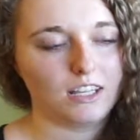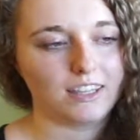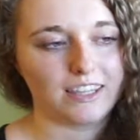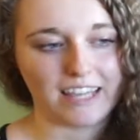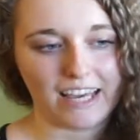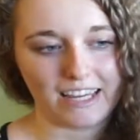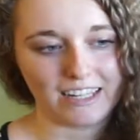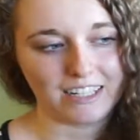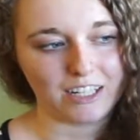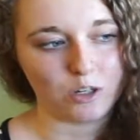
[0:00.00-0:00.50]

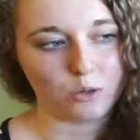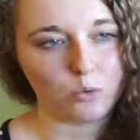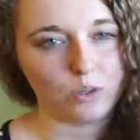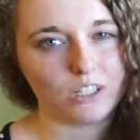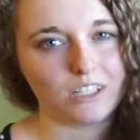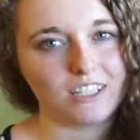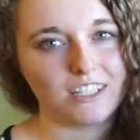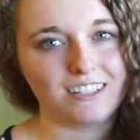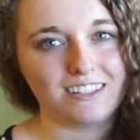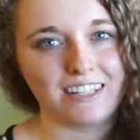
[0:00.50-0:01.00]
then it
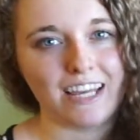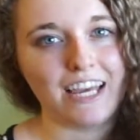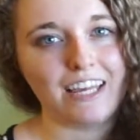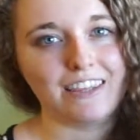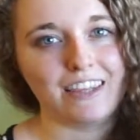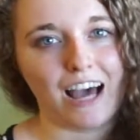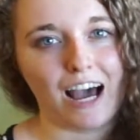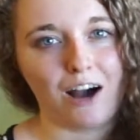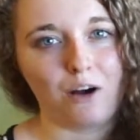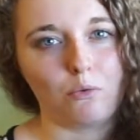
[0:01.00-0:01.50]
would stay
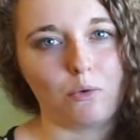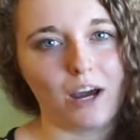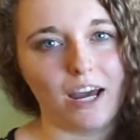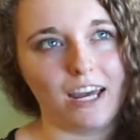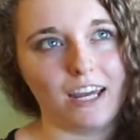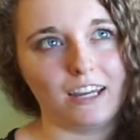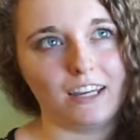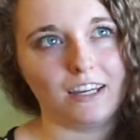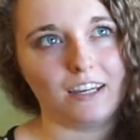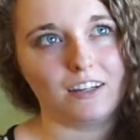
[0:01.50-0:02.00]
that
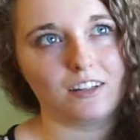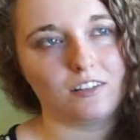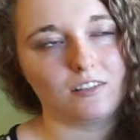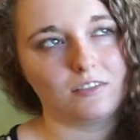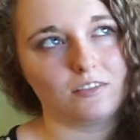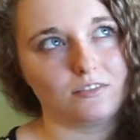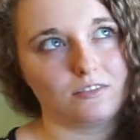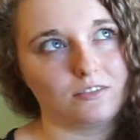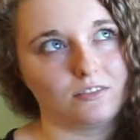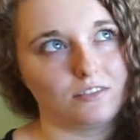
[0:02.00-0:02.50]
way.
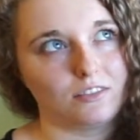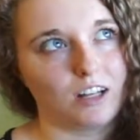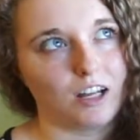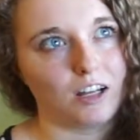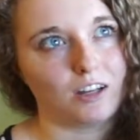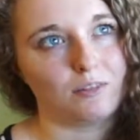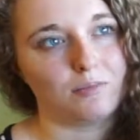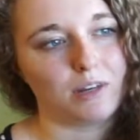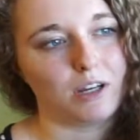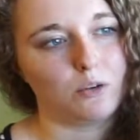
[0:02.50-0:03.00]

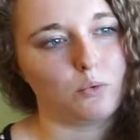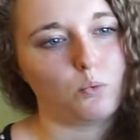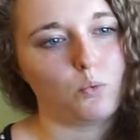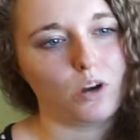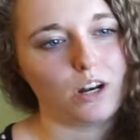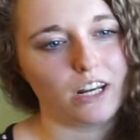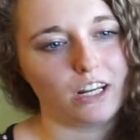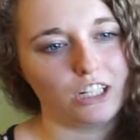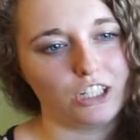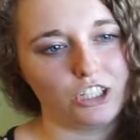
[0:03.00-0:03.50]
Um, it
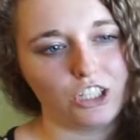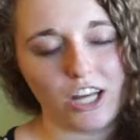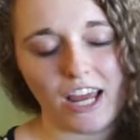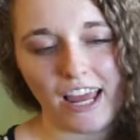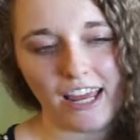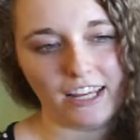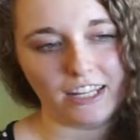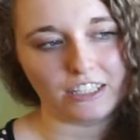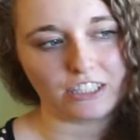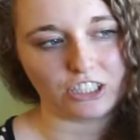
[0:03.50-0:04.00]
wouldn't
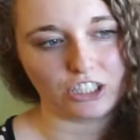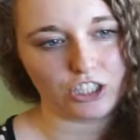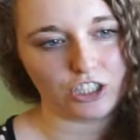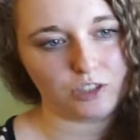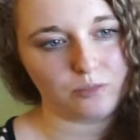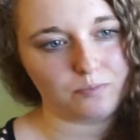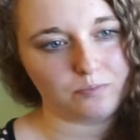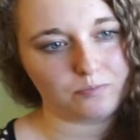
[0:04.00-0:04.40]
change.